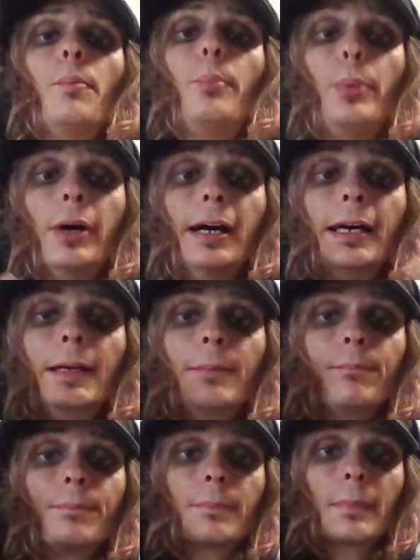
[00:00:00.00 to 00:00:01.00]
but
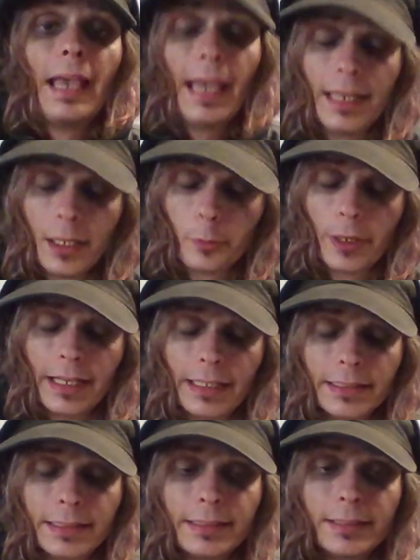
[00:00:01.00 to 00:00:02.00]

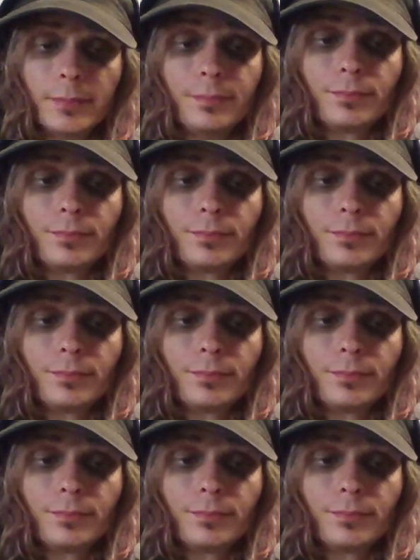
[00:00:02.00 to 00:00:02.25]
anyways,